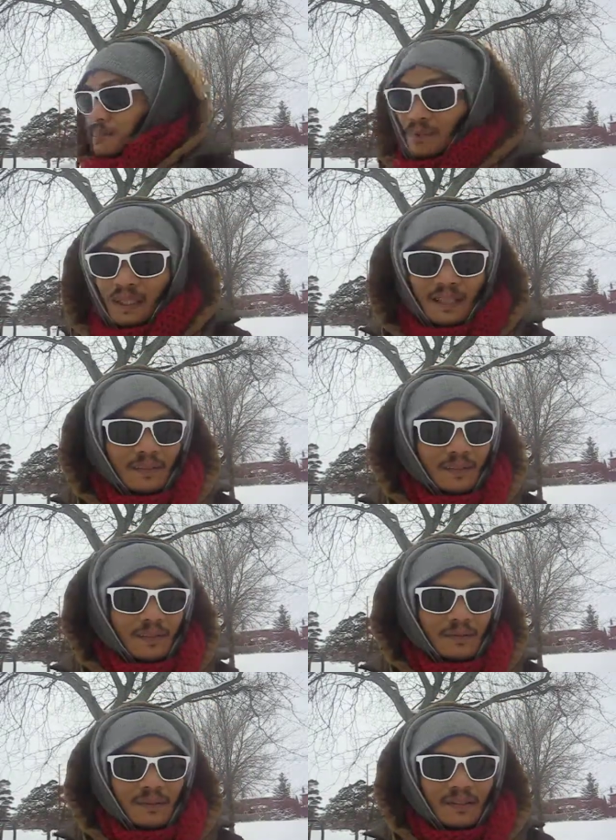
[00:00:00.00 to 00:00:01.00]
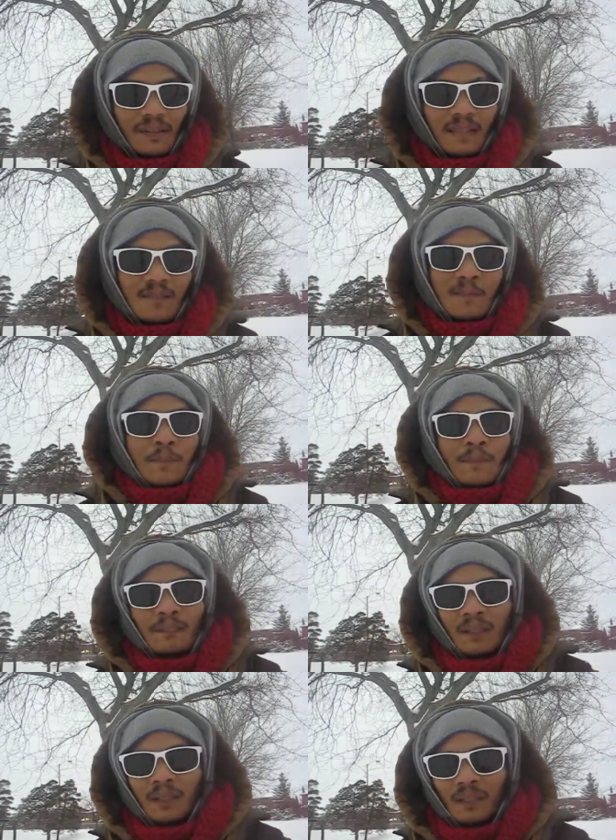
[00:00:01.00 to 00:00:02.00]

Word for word: plants and everything. But